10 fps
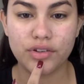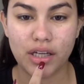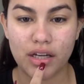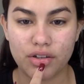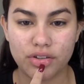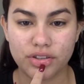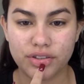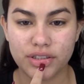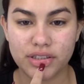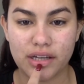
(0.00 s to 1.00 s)
don't know,
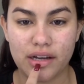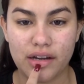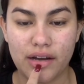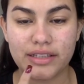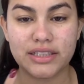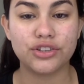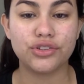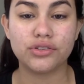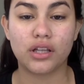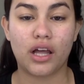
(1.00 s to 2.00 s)
sometimes I tend to
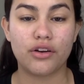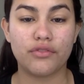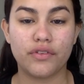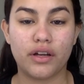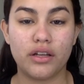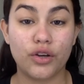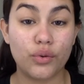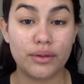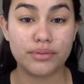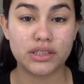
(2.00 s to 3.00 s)
use a lot of
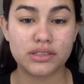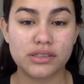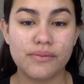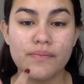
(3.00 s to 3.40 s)
liquid lipsticks.